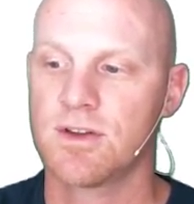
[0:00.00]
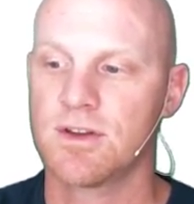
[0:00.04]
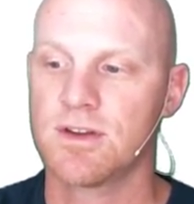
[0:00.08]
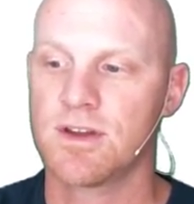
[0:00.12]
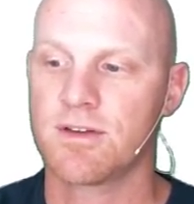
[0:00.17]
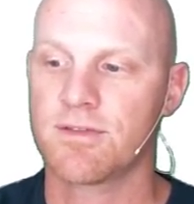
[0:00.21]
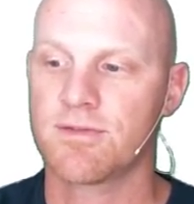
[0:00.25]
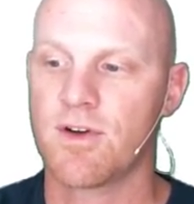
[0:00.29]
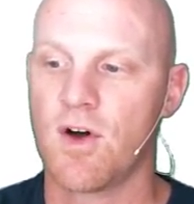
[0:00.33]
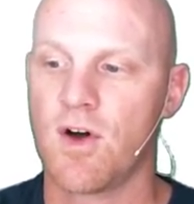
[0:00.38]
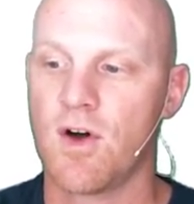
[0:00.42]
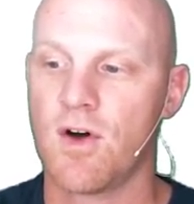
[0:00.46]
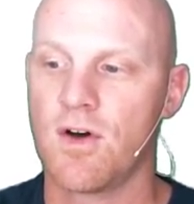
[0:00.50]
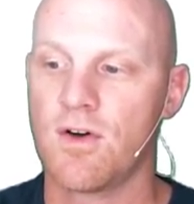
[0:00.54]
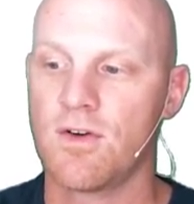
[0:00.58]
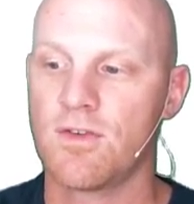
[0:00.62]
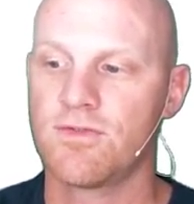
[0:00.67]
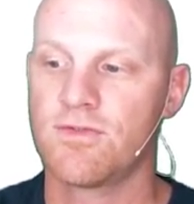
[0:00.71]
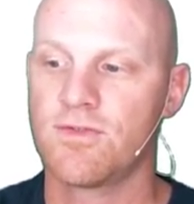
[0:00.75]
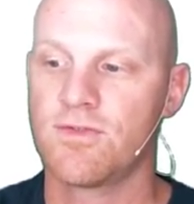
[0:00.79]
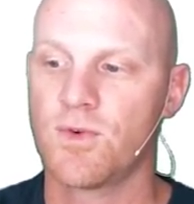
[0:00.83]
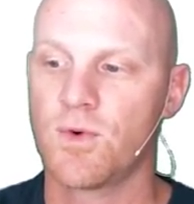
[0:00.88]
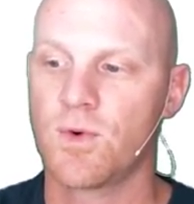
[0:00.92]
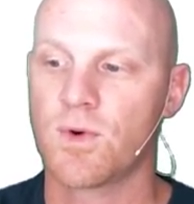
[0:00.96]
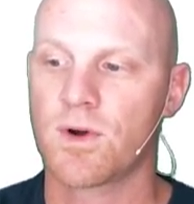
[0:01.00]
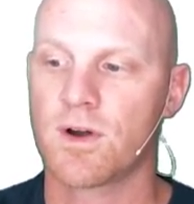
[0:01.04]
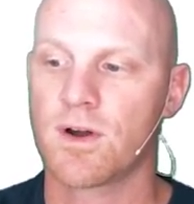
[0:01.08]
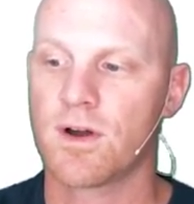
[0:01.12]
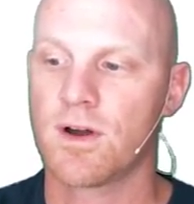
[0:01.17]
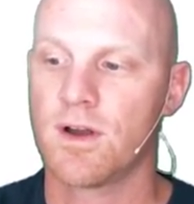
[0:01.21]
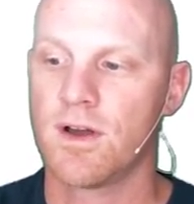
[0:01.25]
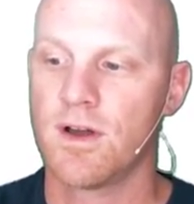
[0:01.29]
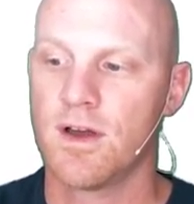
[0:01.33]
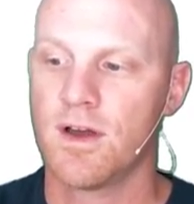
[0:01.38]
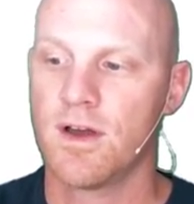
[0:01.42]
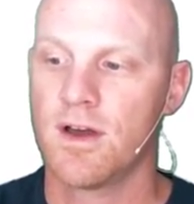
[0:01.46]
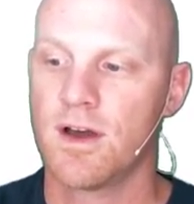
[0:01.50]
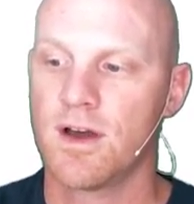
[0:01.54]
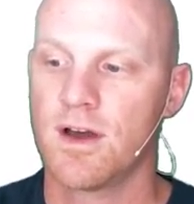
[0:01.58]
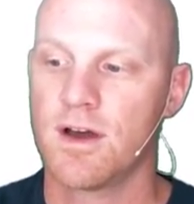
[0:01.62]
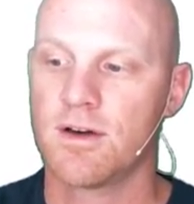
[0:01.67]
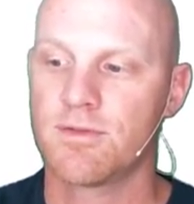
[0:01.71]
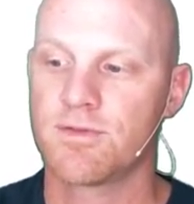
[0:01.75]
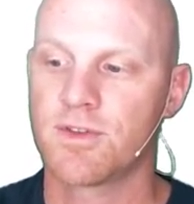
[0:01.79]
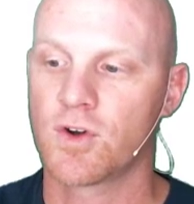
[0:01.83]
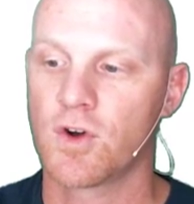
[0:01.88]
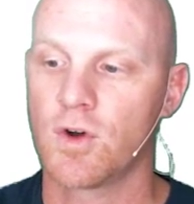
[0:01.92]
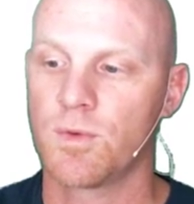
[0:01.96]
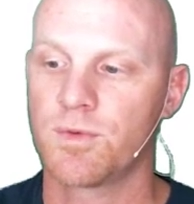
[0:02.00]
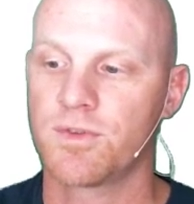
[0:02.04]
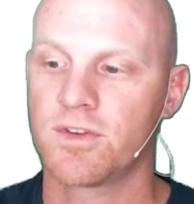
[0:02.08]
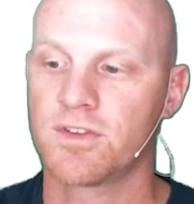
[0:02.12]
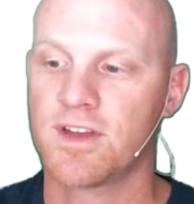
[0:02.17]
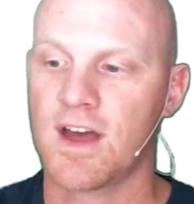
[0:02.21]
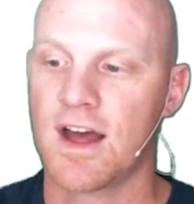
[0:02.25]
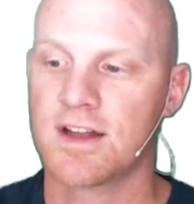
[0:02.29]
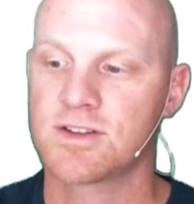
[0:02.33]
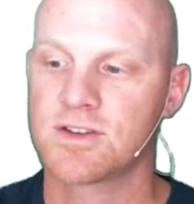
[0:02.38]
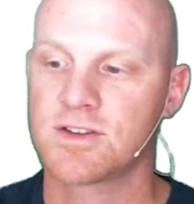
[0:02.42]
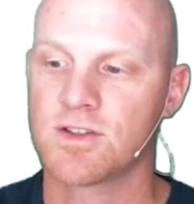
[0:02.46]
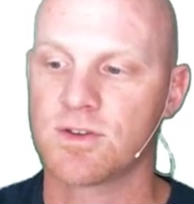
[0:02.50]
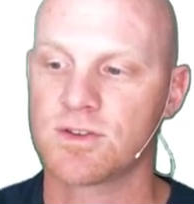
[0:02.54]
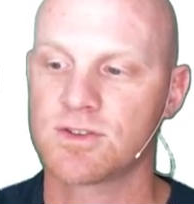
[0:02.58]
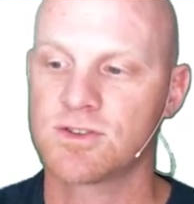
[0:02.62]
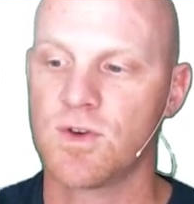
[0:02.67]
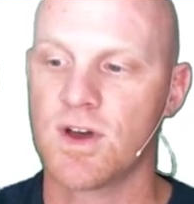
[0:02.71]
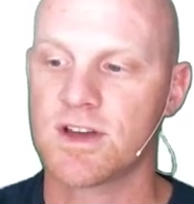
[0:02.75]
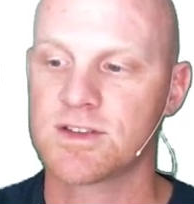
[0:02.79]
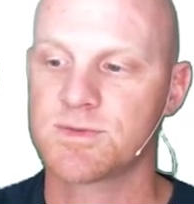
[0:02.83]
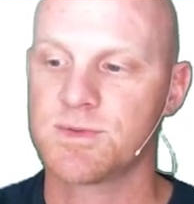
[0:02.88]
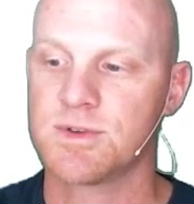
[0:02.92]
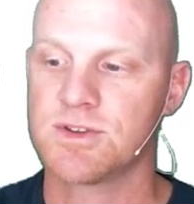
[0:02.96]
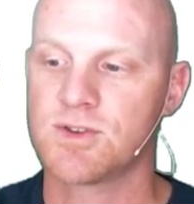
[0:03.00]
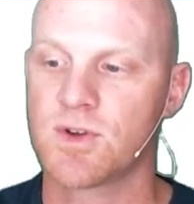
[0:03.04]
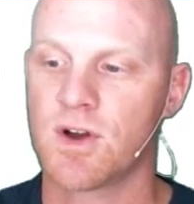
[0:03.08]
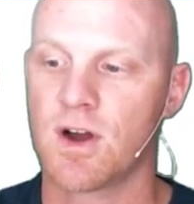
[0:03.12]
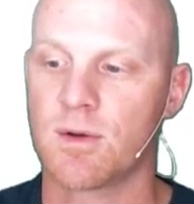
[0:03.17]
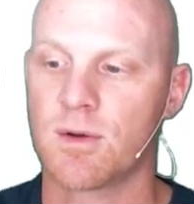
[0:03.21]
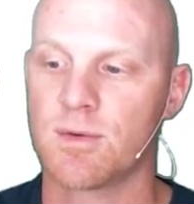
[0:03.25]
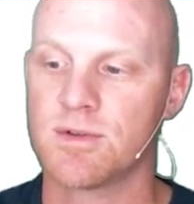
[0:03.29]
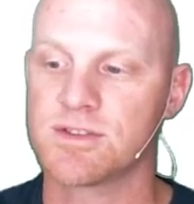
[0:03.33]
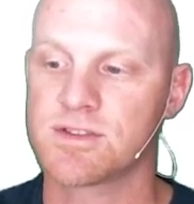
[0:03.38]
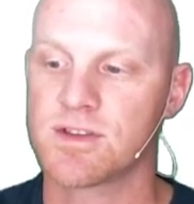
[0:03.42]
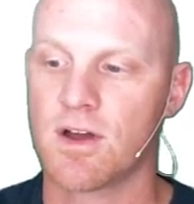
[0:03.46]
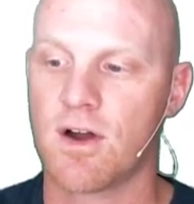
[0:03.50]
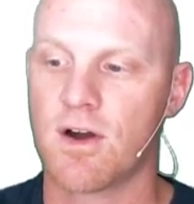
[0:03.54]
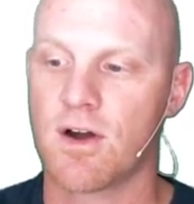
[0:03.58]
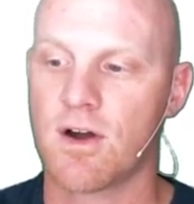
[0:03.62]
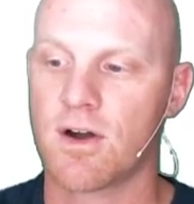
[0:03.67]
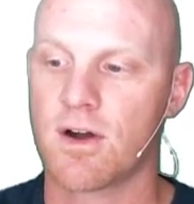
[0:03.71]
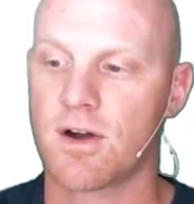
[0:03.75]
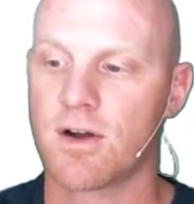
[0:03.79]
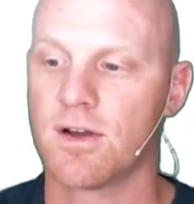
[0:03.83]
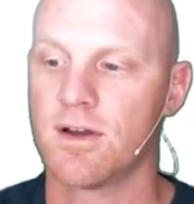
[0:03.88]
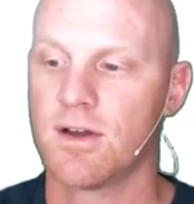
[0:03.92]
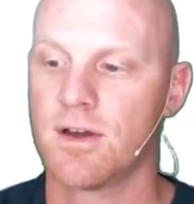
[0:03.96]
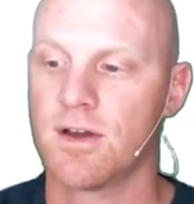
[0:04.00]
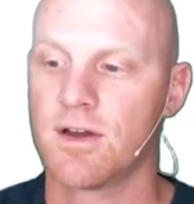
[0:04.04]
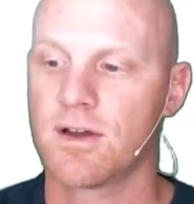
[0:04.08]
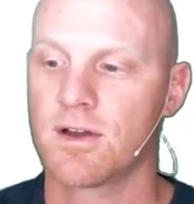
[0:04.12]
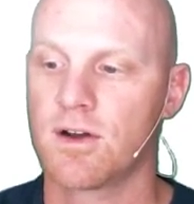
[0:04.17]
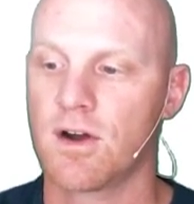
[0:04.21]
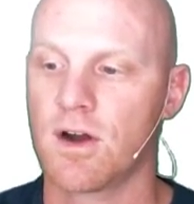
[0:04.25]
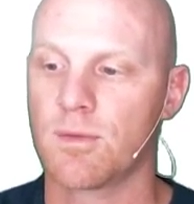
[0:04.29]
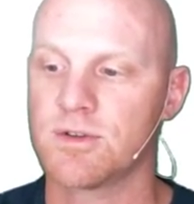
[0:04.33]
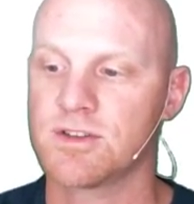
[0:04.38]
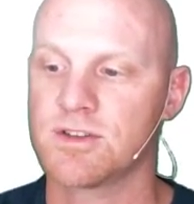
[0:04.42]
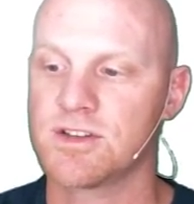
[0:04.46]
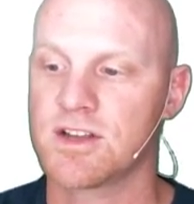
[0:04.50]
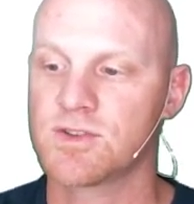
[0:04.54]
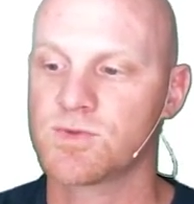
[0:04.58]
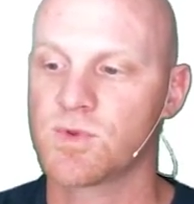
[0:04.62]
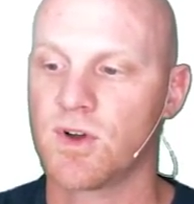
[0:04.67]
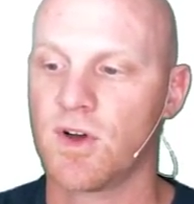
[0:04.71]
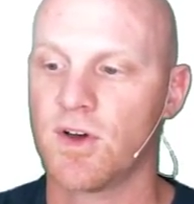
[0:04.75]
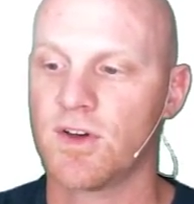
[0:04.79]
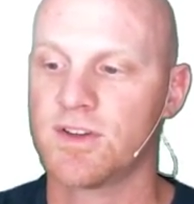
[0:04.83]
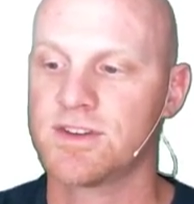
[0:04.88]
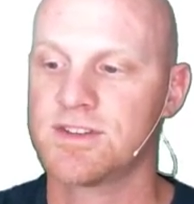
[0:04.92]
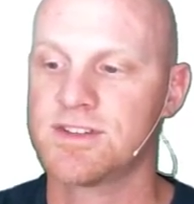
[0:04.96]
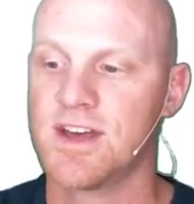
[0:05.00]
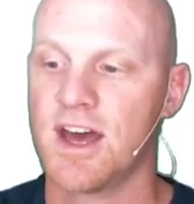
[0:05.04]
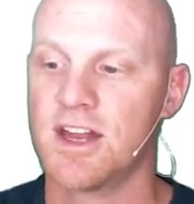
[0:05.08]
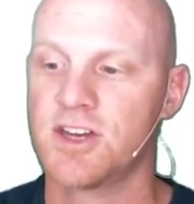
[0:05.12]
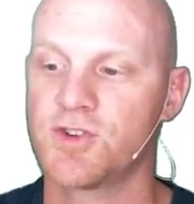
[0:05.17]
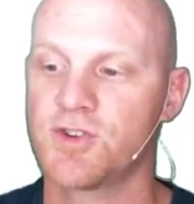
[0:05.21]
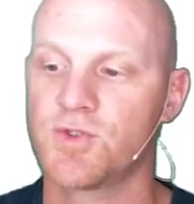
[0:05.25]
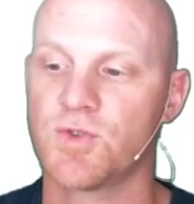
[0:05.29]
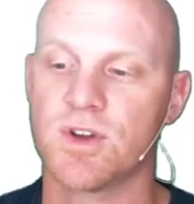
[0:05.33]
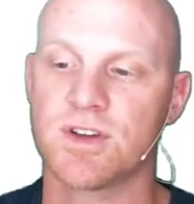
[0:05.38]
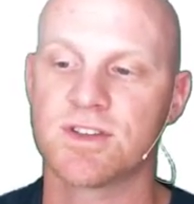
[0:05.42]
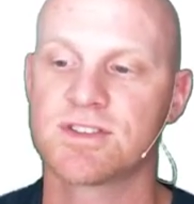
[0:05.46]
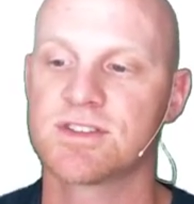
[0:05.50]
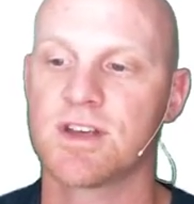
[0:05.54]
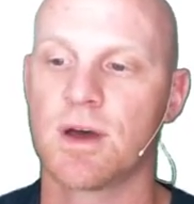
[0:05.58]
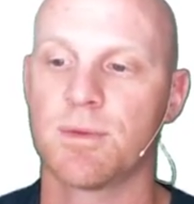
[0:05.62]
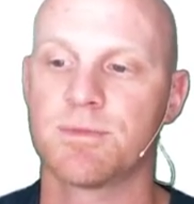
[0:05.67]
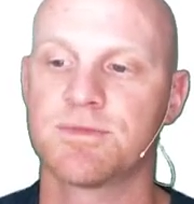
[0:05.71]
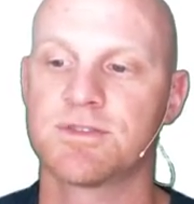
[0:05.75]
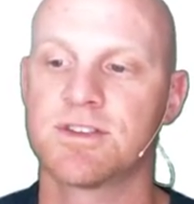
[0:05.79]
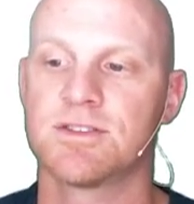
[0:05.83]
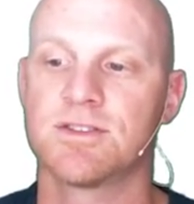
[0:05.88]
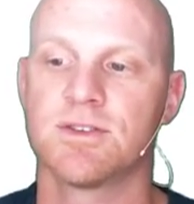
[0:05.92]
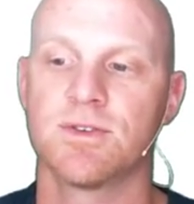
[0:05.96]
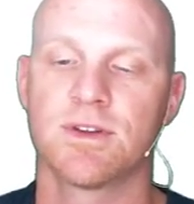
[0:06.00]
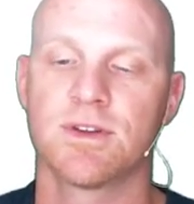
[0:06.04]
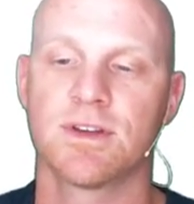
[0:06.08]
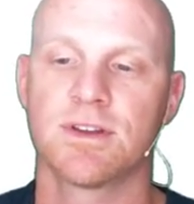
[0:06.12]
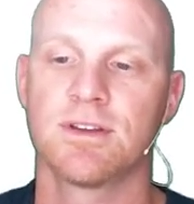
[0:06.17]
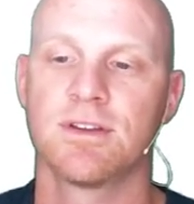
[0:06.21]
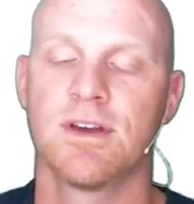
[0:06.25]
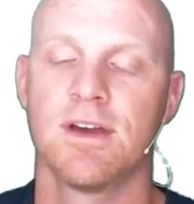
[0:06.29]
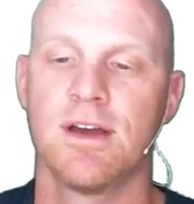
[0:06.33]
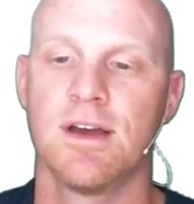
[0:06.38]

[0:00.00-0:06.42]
And if all four of the groups attached to those two sp2 carbons are carbon chains, we'll call it tetrasubstituted.